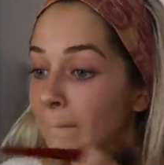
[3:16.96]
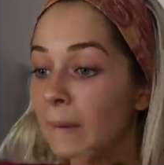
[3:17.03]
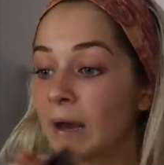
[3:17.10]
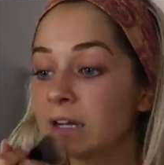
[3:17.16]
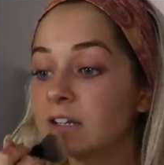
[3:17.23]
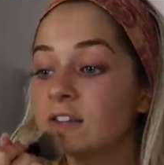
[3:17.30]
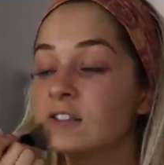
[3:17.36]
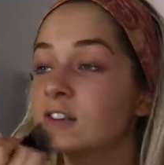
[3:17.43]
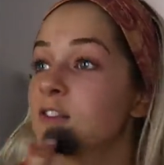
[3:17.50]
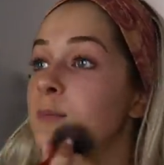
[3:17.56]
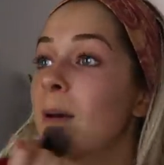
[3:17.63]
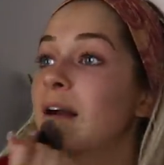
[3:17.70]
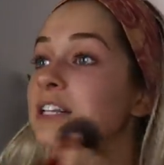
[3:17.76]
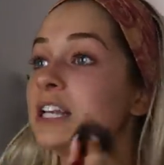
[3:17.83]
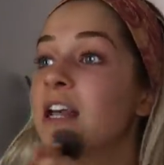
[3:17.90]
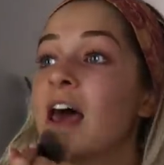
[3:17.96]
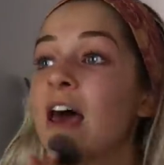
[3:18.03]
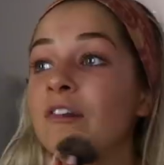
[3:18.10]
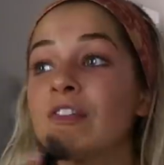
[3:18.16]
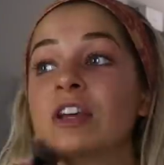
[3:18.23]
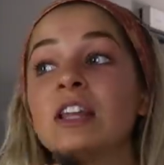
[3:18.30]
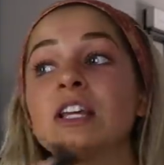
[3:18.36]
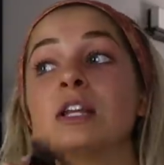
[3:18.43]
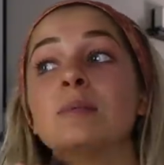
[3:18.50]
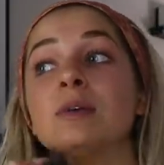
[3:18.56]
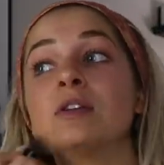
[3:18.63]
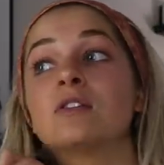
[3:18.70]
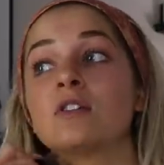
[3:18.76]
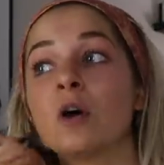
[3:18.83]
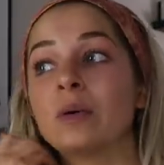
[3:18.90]
I just expected everything to
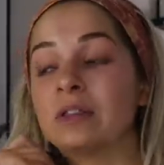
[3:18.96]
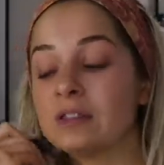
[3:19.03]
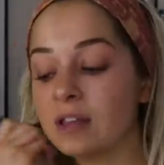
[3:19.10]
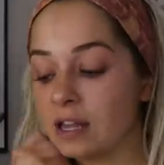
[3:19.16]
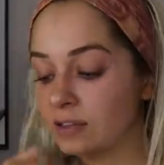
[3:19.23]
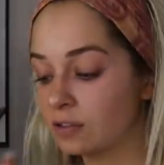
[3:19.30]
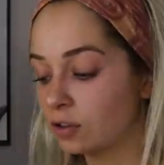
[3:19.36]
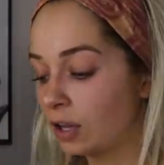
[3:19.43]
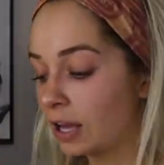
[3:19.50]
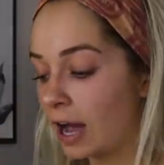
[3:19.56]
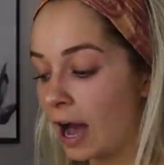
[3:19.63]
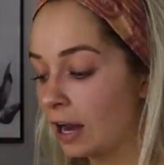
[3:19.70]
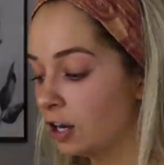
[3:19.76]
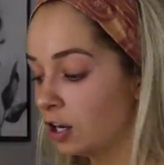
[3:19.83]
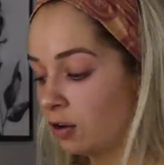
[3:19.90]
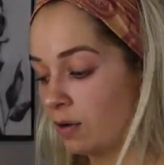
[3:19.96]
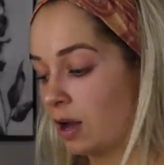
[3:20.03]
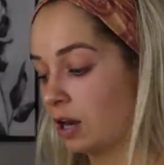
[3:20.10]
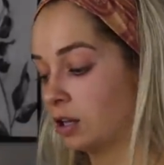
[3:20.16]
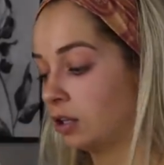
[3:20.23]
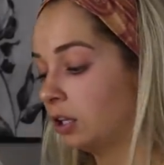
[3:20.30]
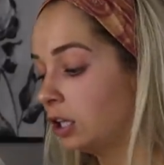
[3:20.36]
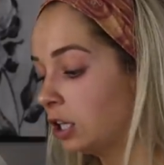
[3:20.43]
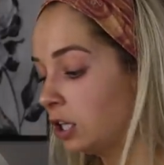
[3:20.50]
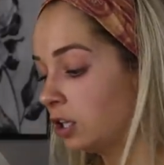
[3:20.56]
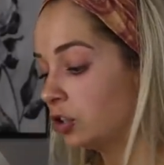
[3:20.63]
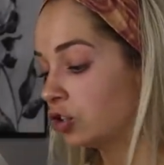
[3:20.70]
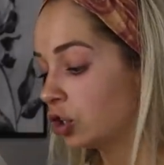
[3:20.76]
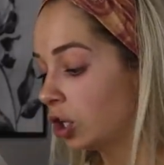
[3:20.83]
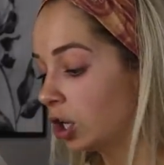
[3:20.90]
be so insane. So like, I didn't know how to
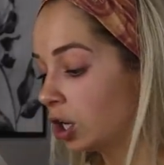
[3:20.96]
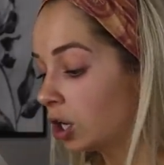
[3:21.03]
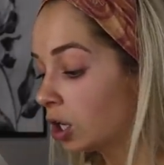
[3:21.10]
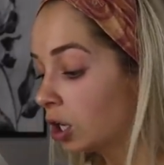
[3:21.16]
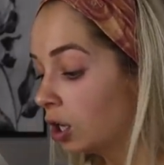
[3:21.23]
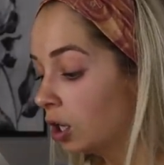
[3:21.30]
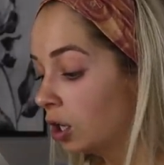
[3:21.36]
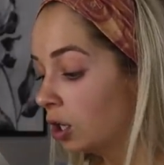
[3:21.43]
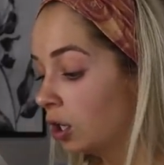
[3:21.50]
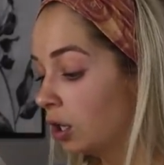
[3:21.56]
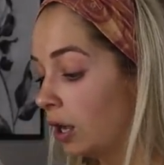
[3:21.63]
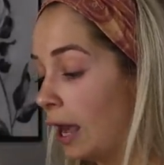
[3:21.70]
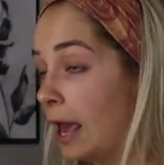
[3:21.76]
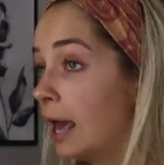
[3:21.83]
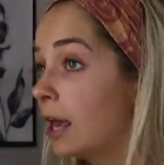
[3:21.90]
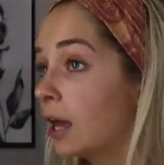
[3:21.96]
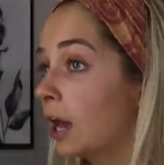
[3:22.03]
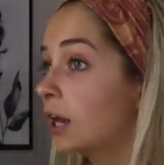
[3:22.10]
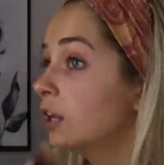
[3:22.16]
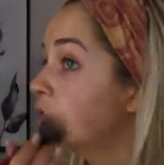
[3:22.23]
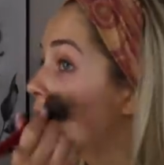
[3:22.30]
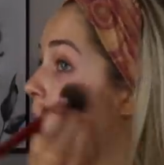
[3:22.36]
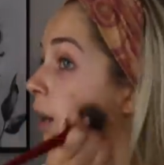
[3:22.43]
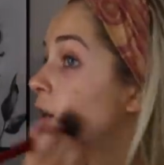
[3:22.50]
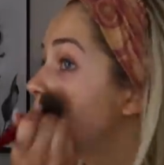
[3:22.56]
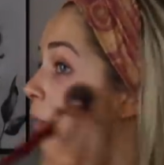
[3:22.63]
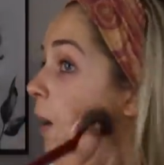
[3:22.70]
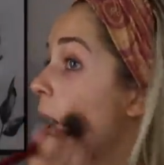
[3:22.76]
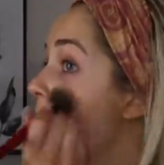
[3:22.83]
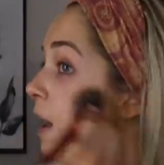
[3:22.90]
clean, jerk, hang. I didn't know how to
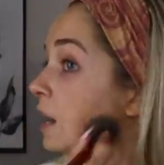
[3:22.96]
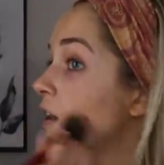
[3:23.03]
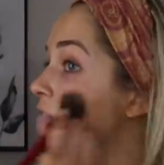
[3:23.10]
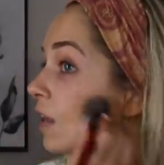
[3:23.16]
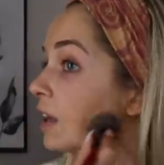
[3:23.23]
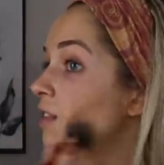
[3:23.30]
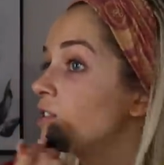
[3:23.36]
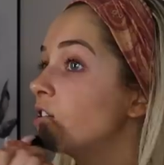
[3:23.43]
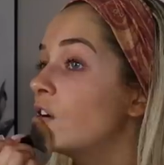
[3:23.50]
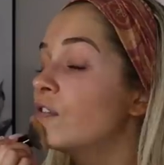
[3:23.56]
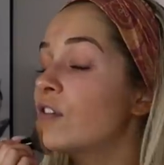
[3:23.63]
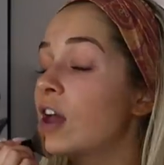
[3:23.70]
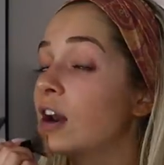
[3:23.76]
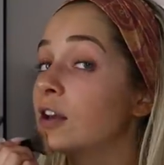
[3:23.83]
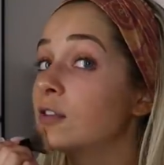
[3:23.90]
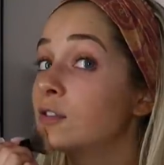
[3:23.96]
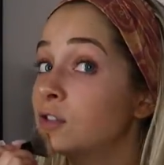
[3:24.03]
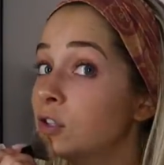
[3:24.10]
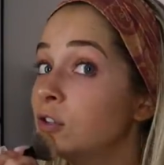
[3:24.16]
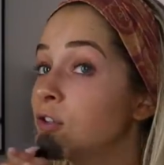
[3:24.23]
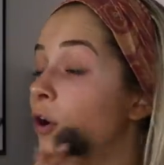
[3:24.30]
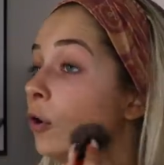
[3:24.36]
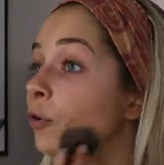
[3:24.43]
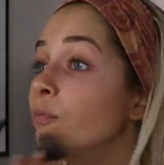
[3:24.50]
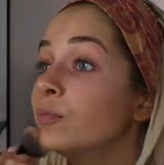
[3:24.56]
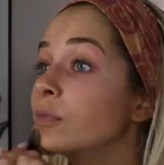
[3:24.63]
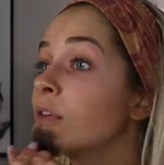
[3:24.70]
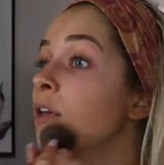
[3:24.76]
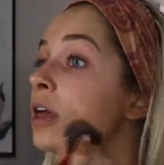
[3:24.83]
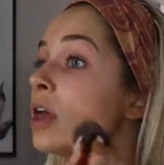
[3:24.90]
do any of that stuff, and I still don't.